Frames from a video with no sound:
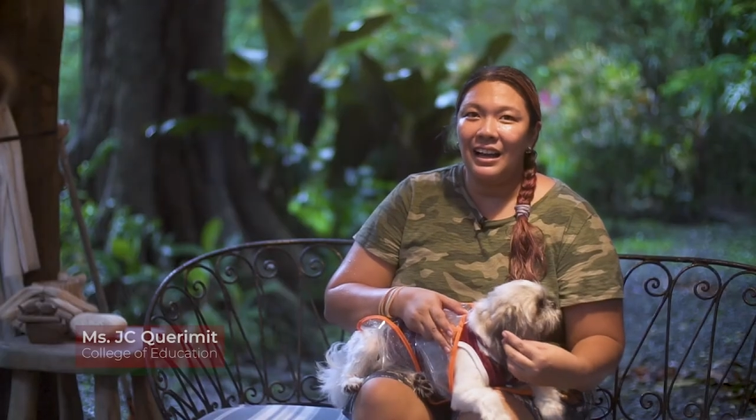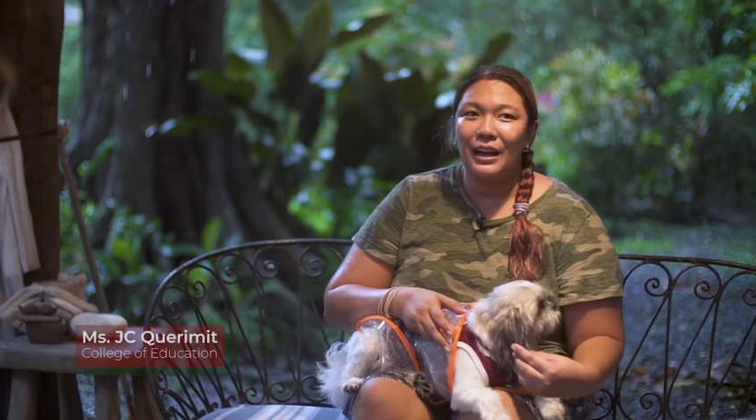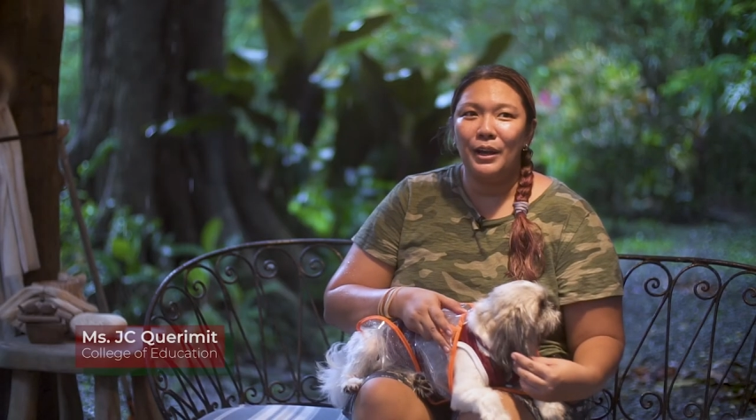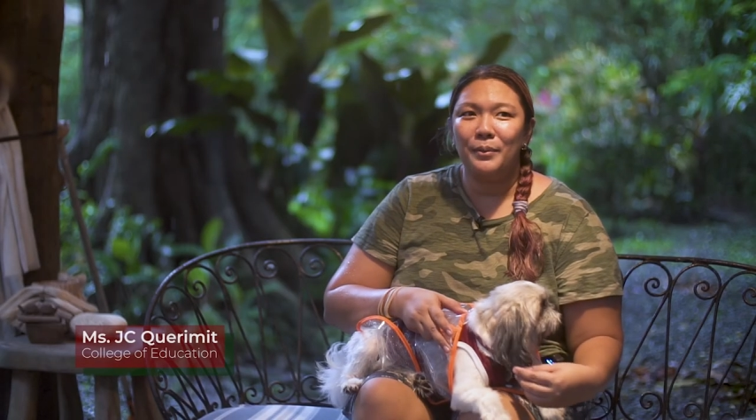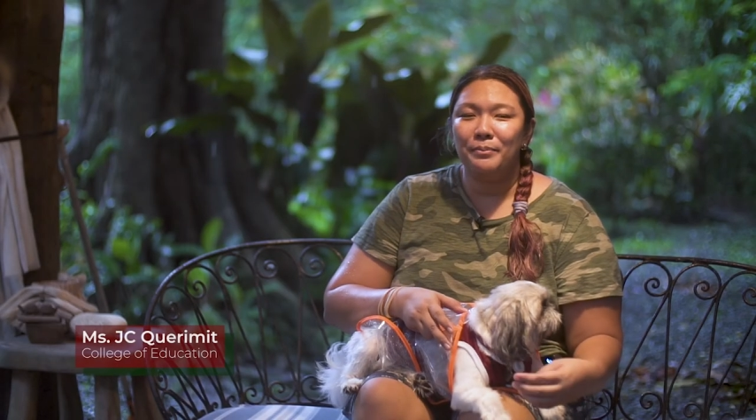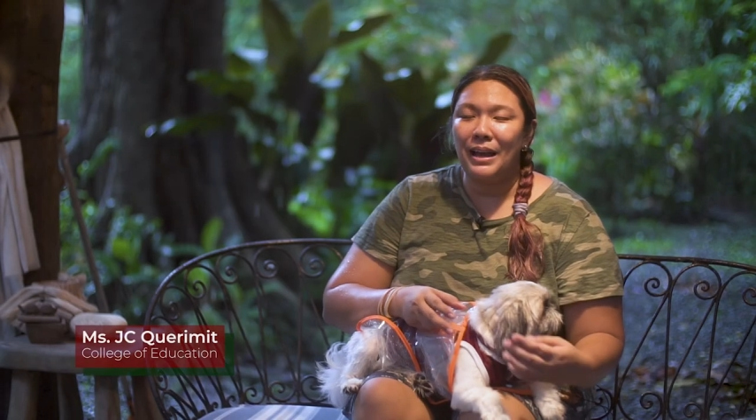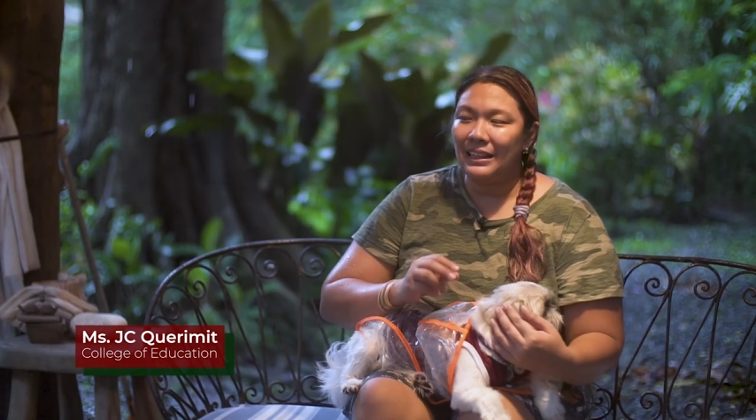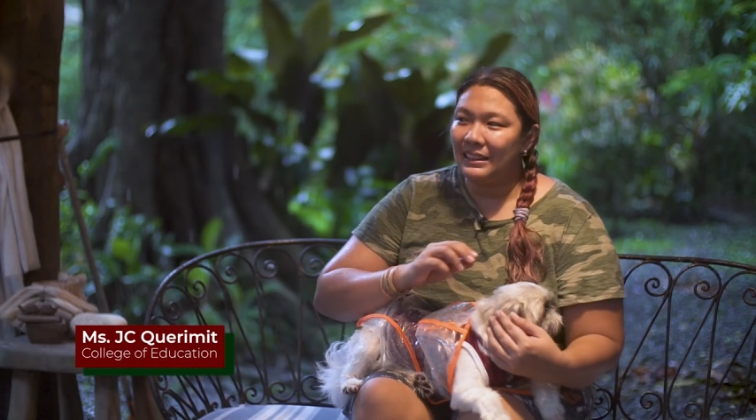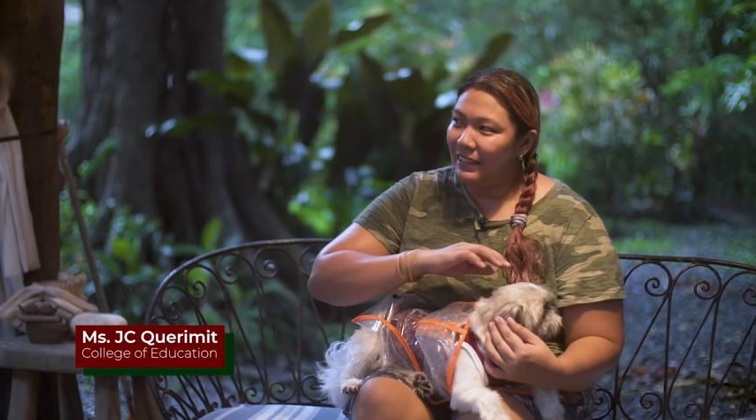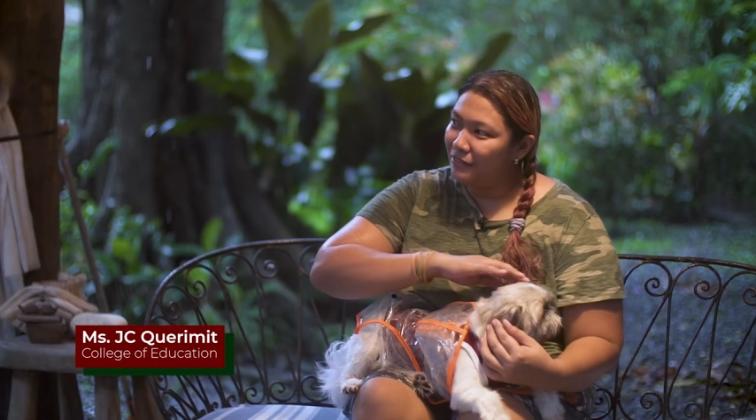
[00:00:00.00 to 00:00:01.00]

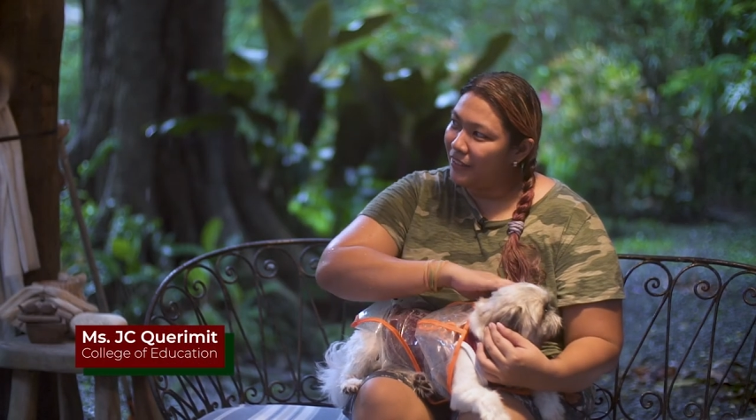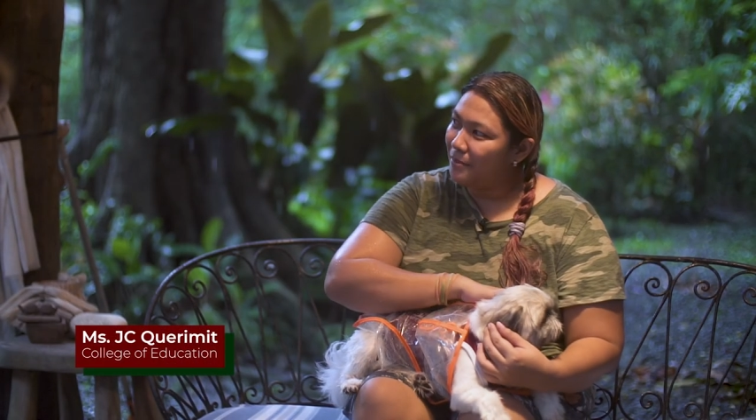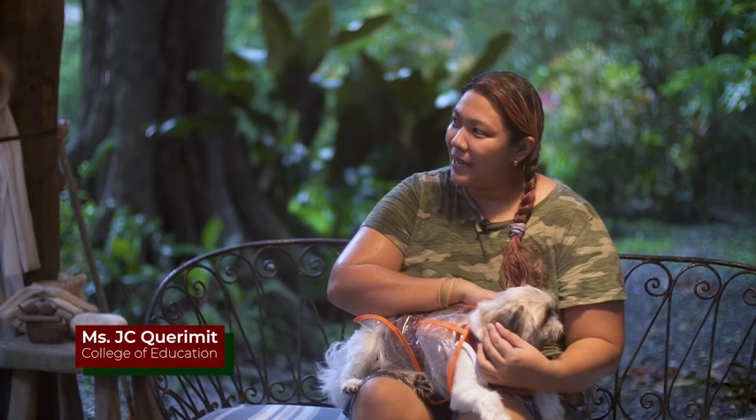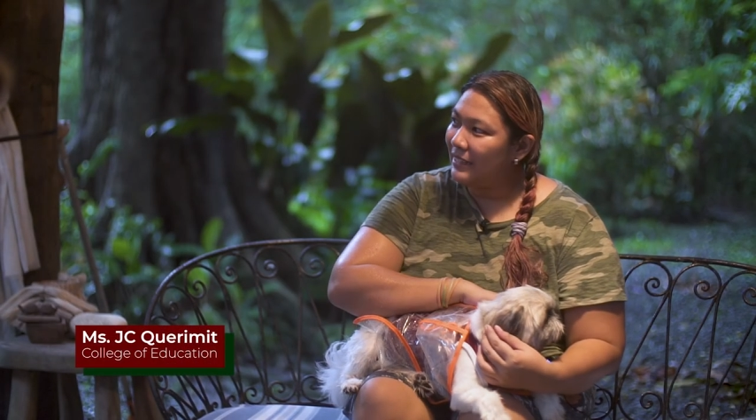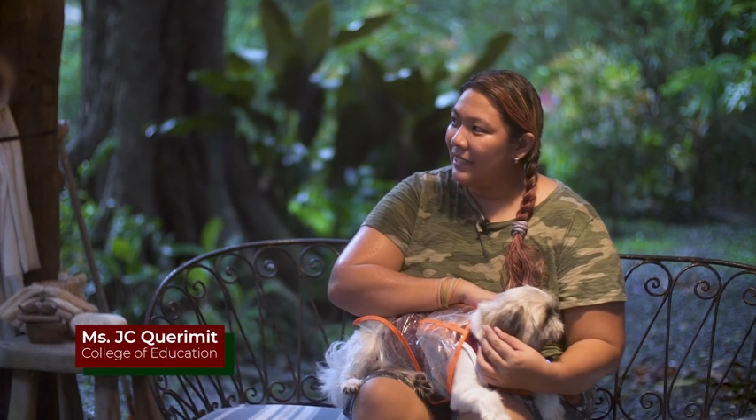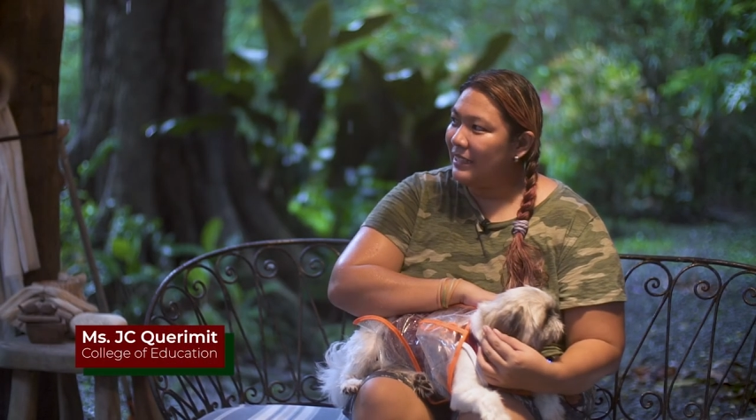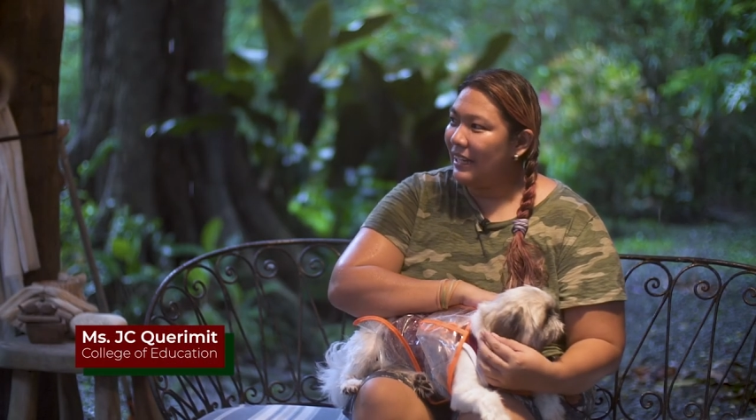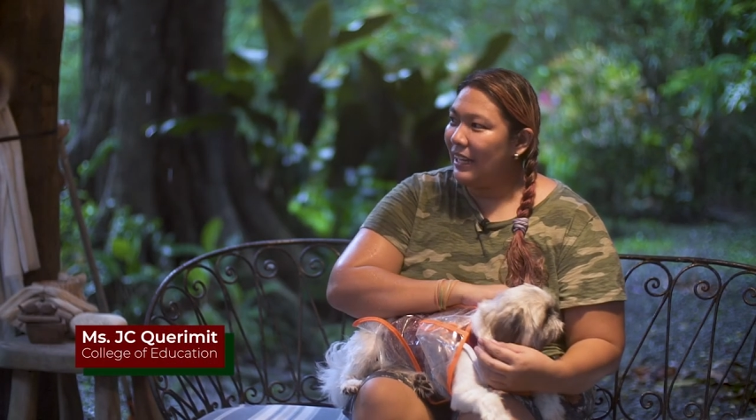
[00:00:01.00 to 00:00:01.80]
matted, very matted,